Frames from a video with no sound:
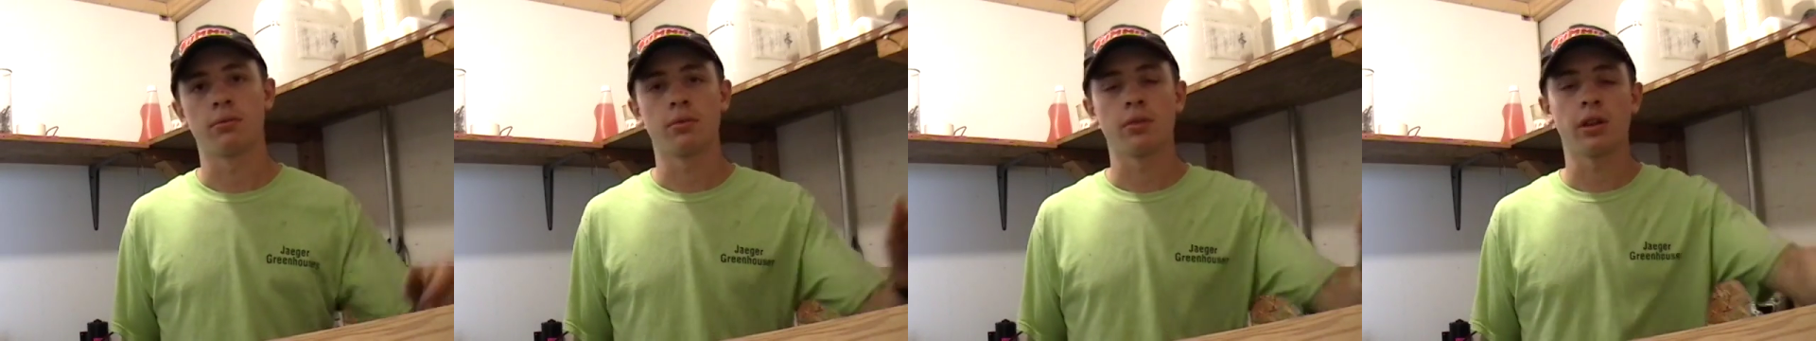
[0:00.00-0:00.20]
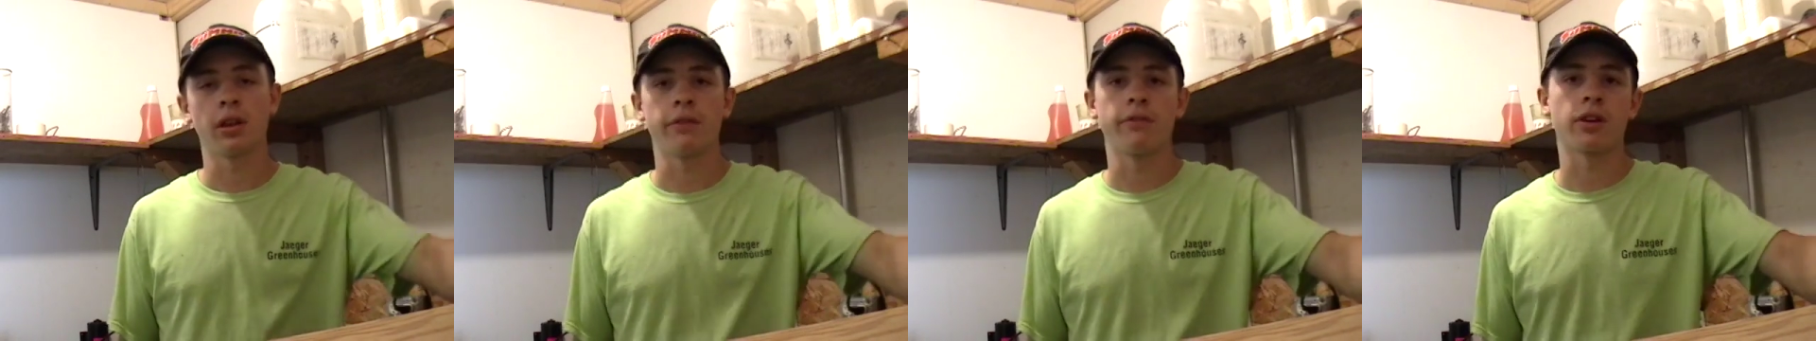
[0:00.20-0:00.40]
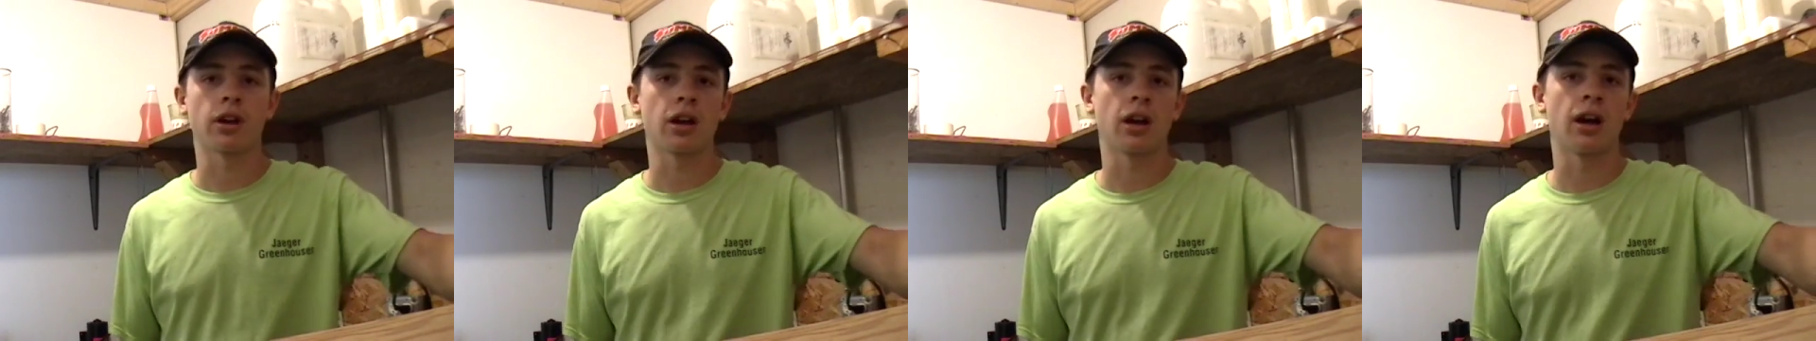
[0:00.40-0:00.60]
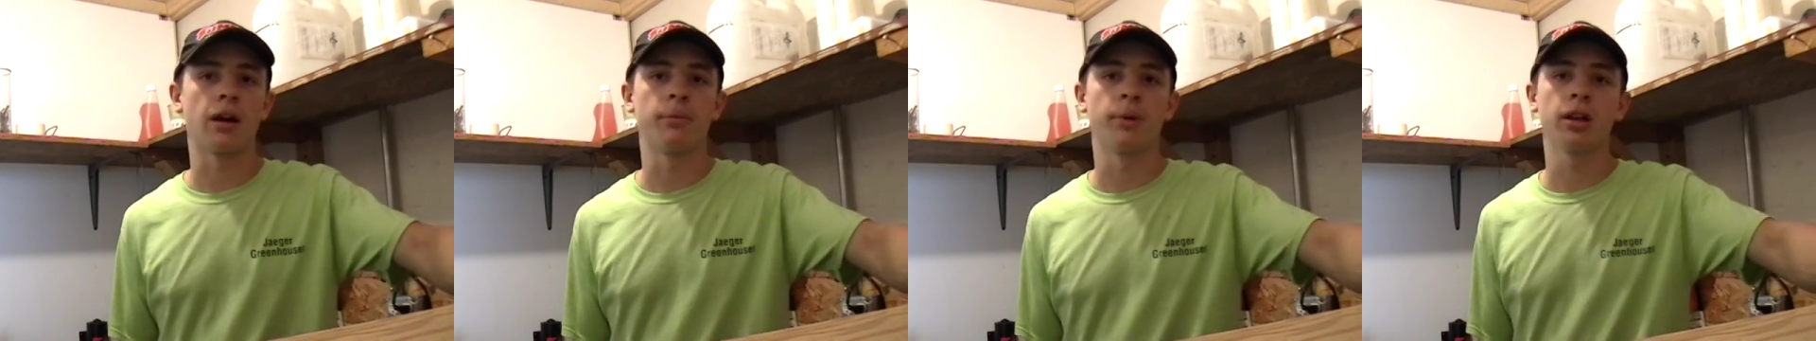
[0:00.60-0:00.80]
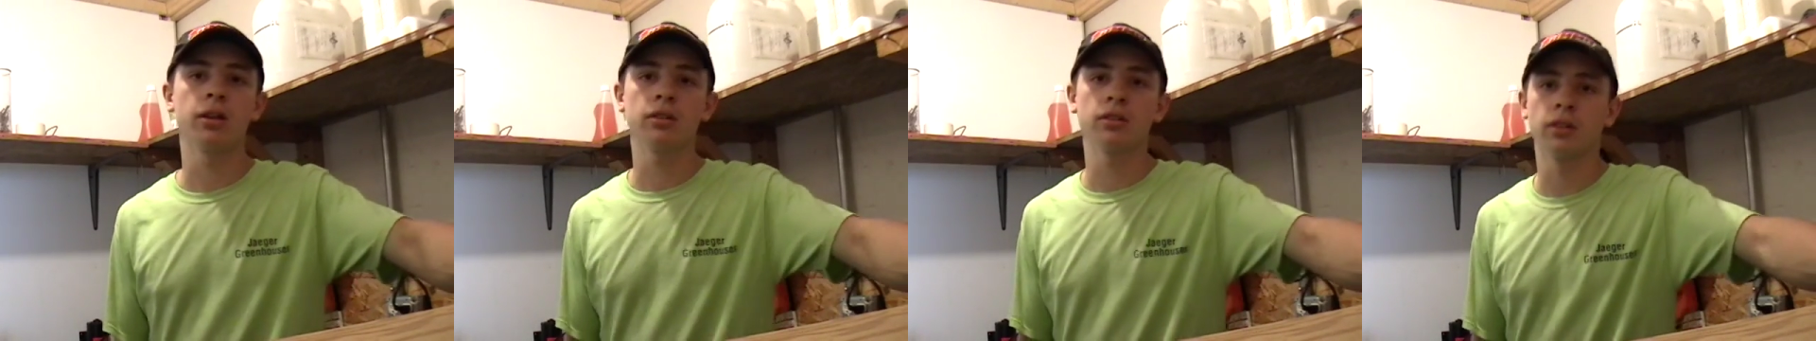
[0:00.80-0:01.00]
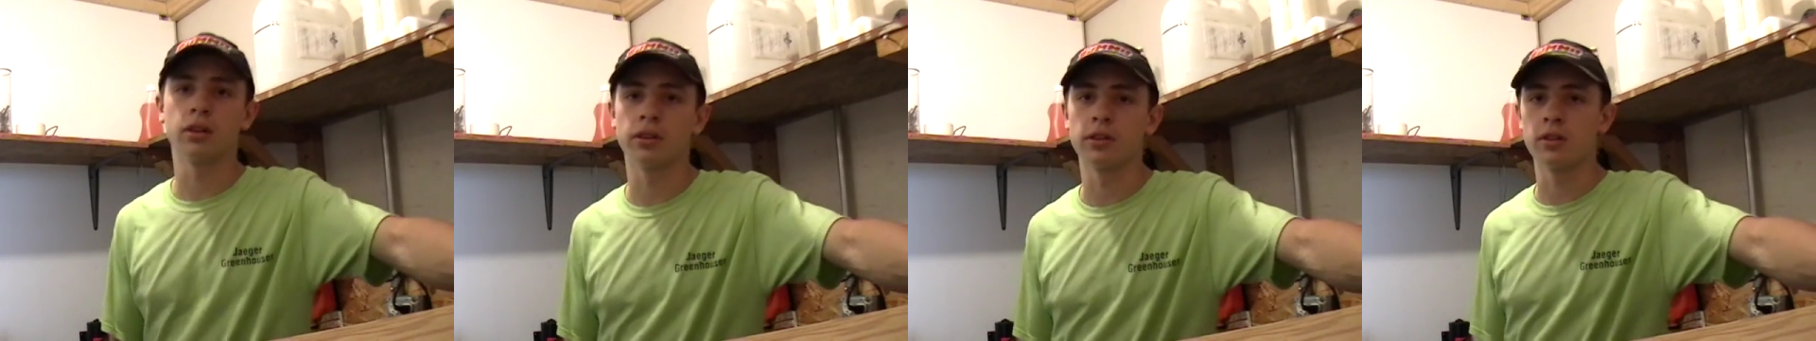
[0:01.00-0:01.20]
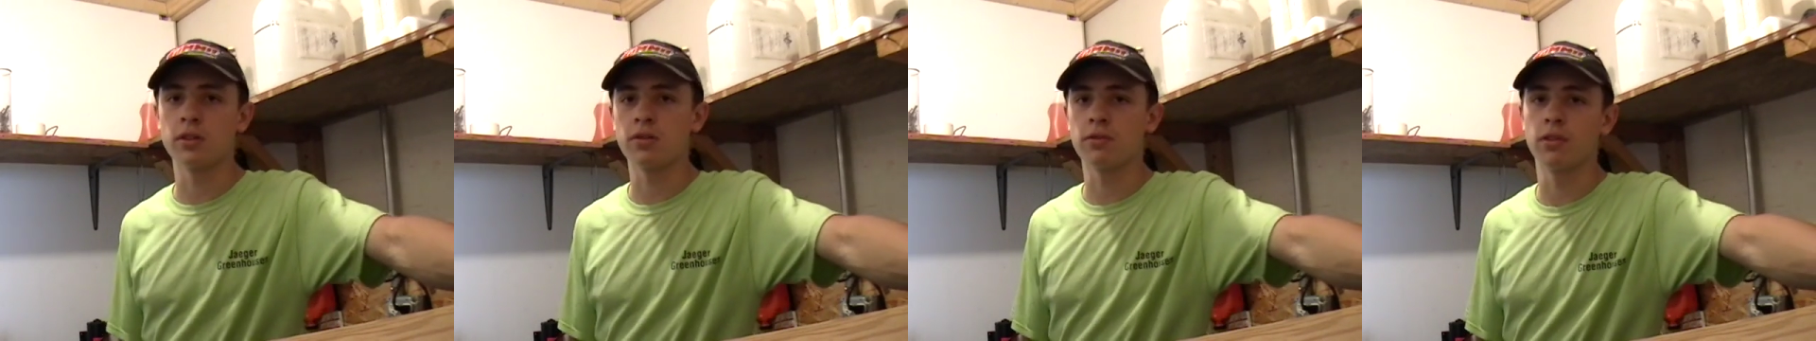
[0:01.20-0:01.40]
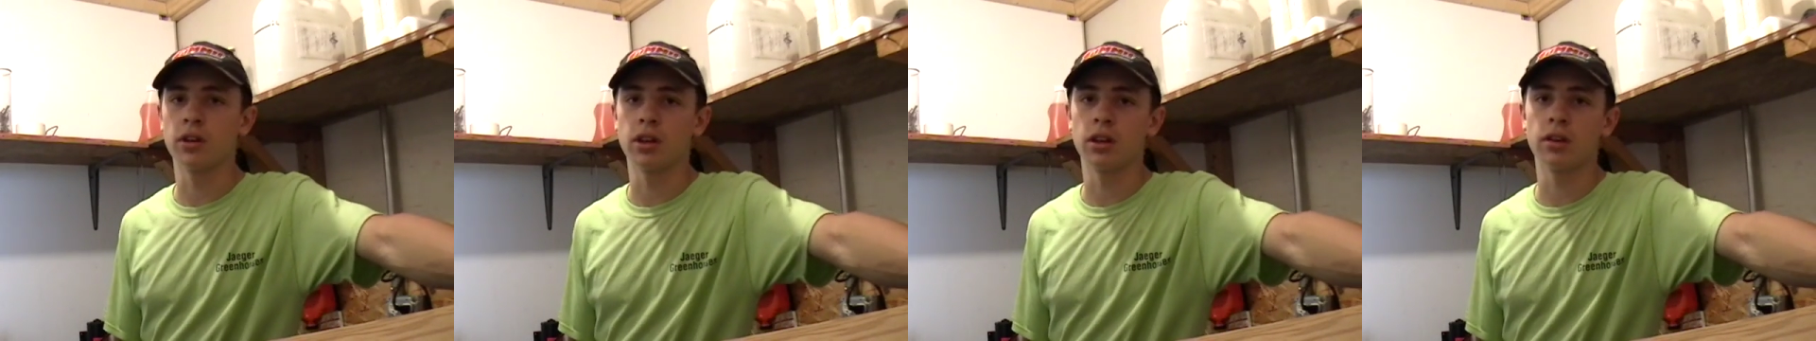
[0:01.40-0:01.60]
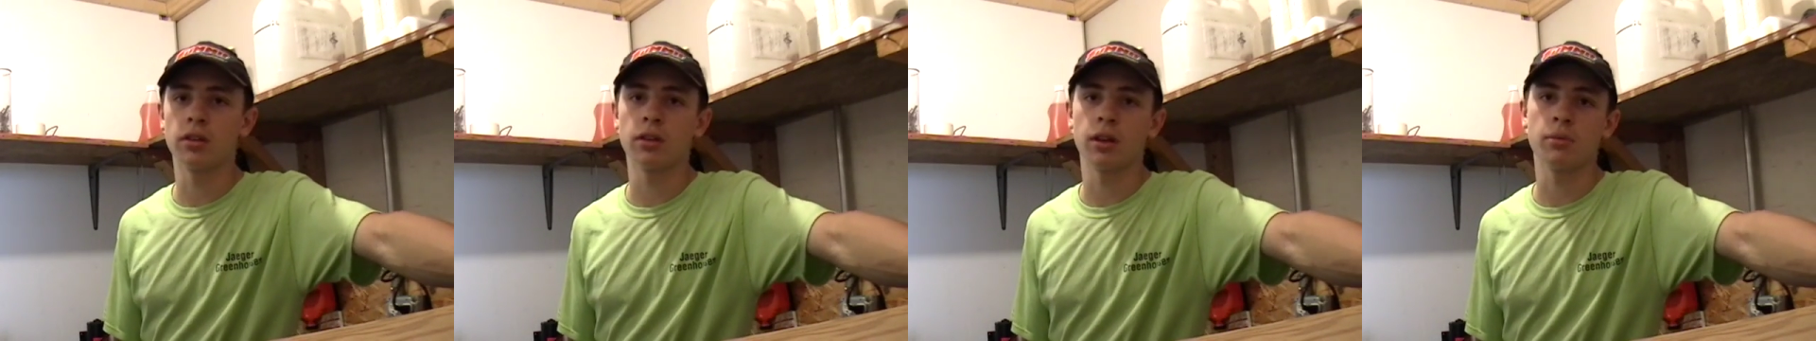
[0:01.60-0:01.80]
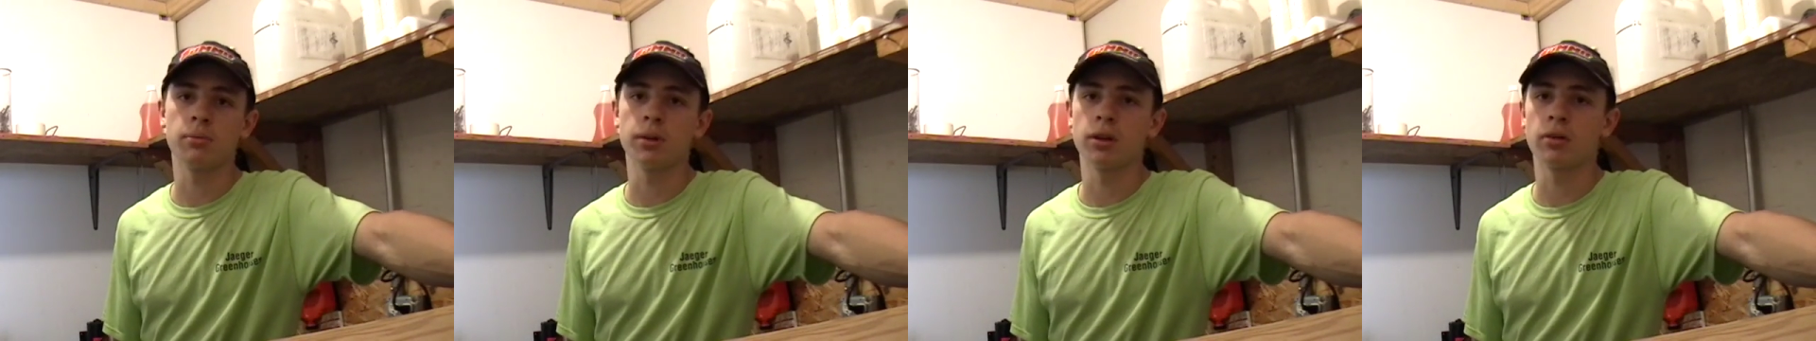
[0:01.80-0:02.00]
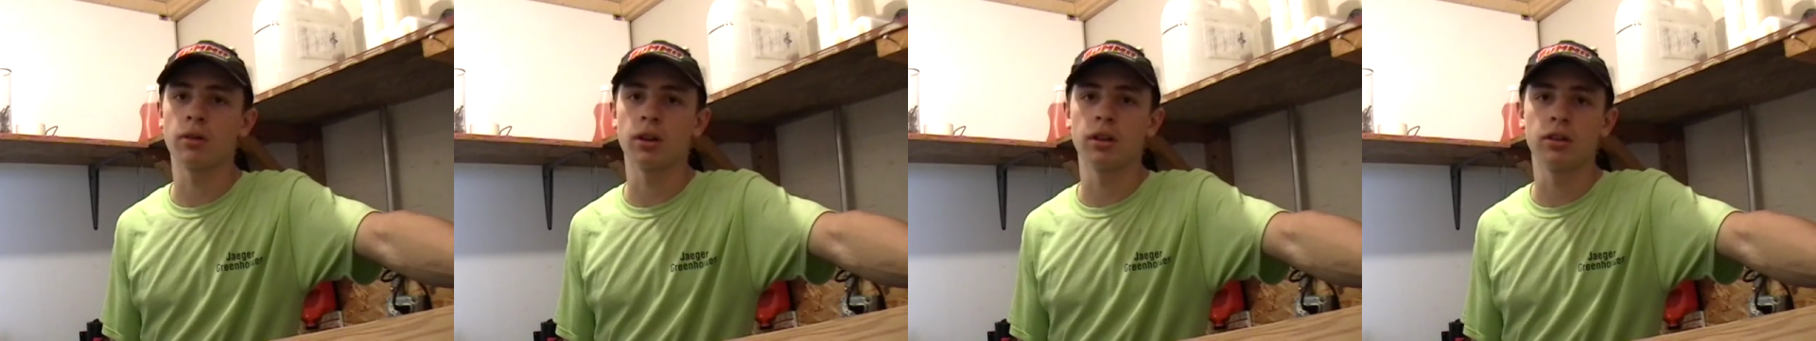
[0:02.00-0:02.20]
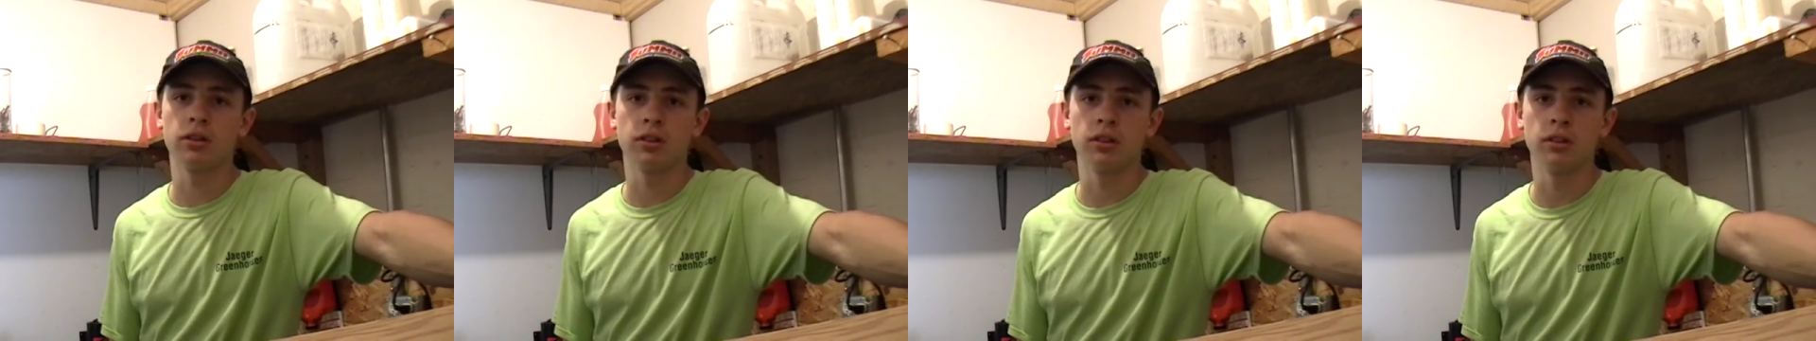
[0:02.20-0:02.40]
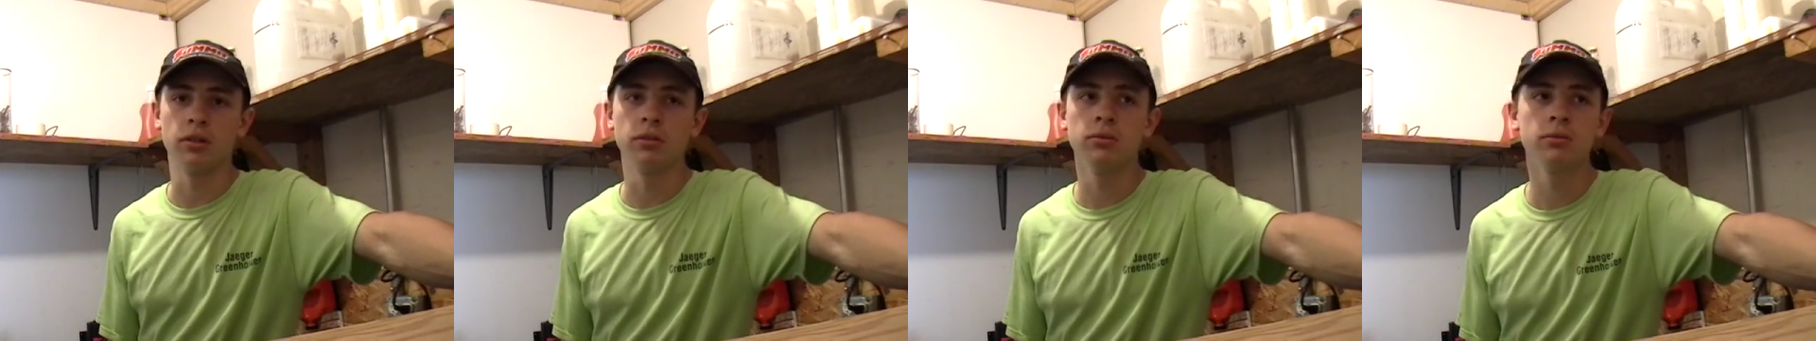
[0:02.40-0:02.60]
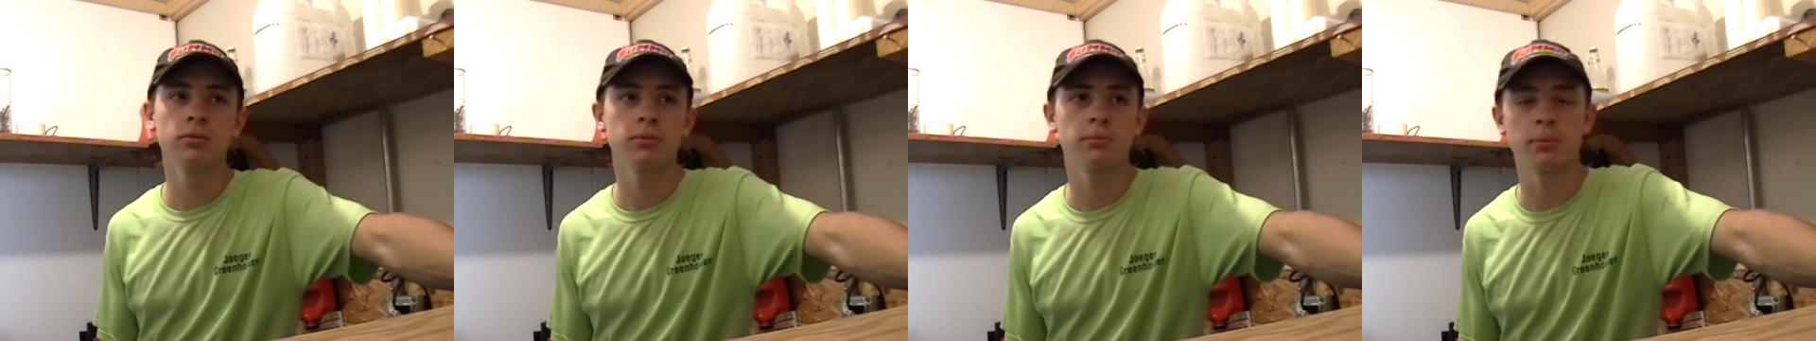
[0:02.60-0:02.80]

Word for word: leave a comment on this video. That'd be great too.